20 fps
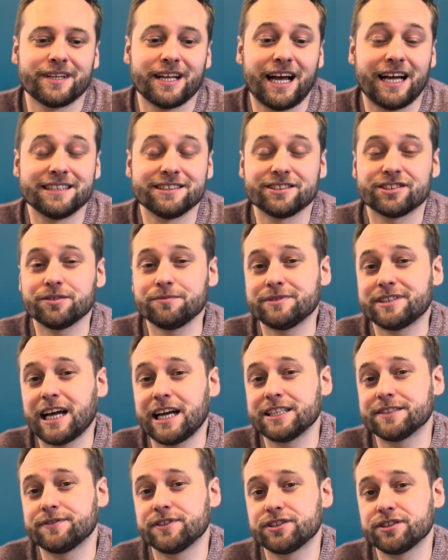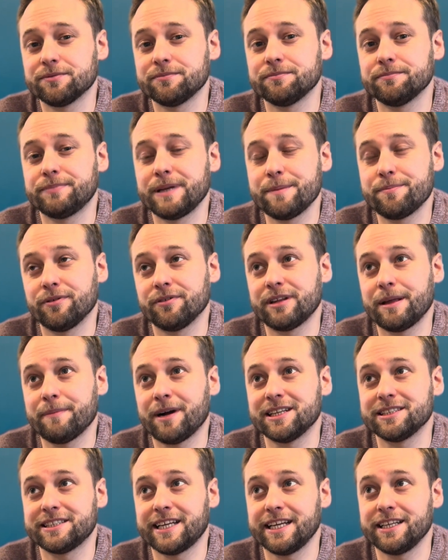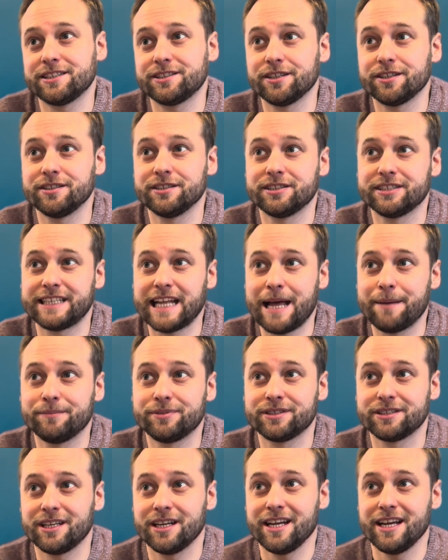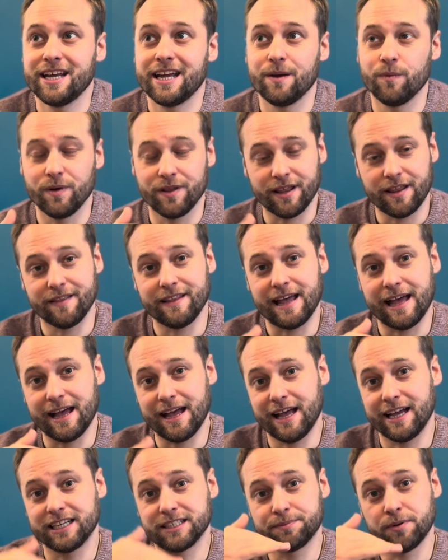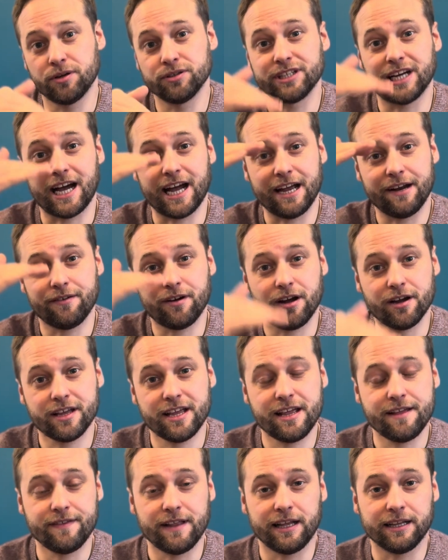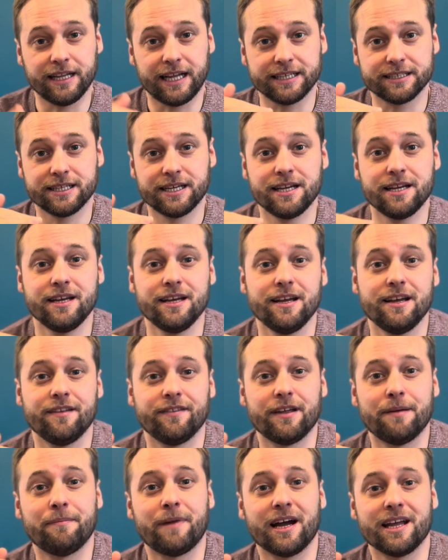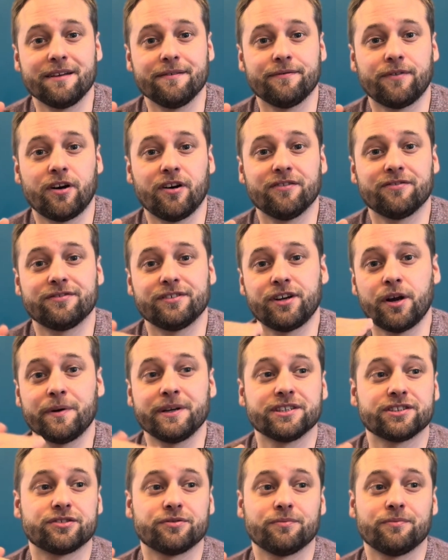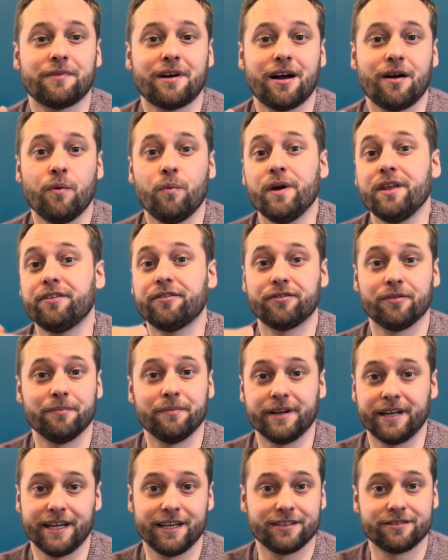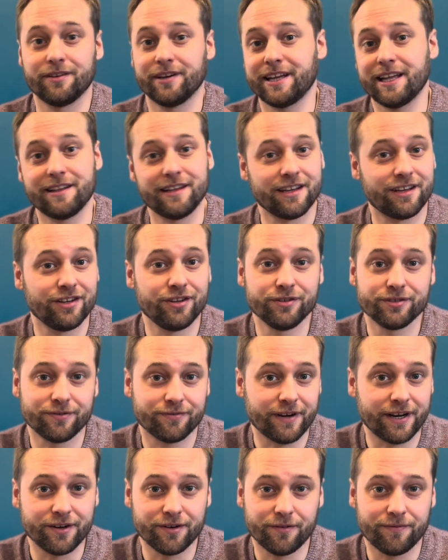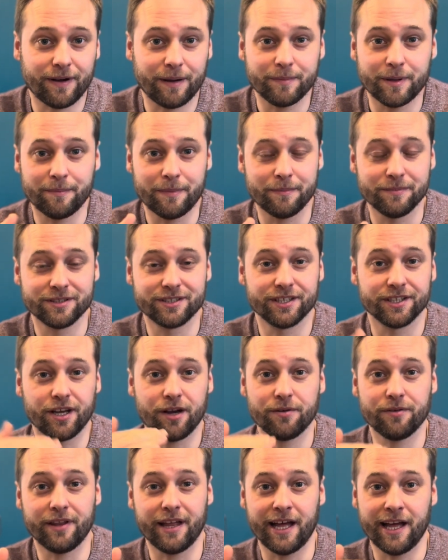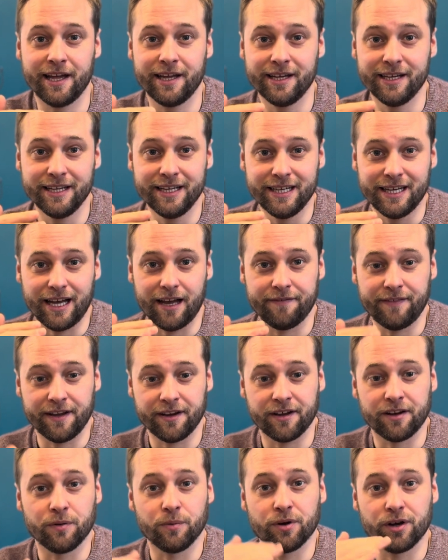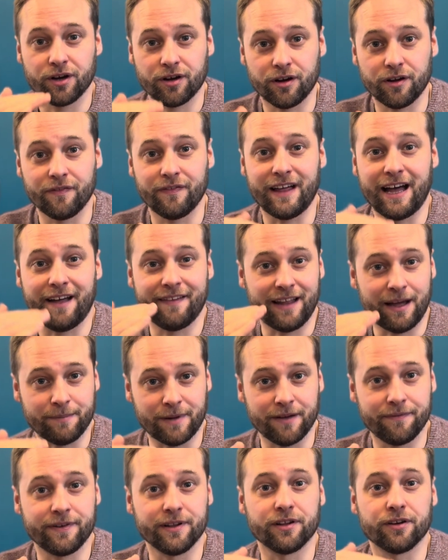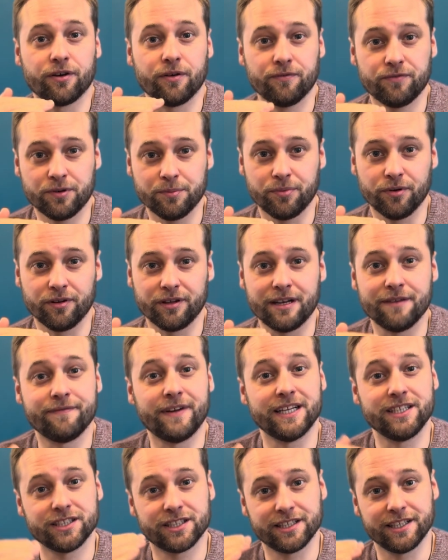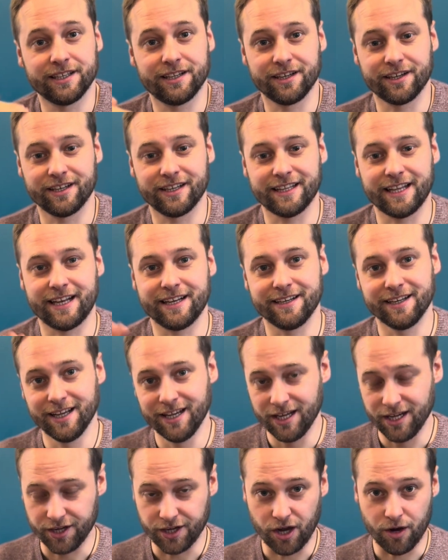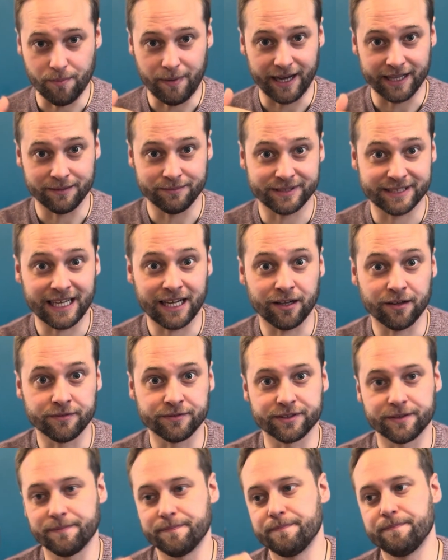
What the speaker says: And sometimes for some people, they might take certain steps within their exposure hierarchy in their ladder that might involve going somewhere with somebody. So again, they can use a friend or a family member to go there, and they're going to work on that, and that might feel uncomfortable, and eventually they're going to then go by themselves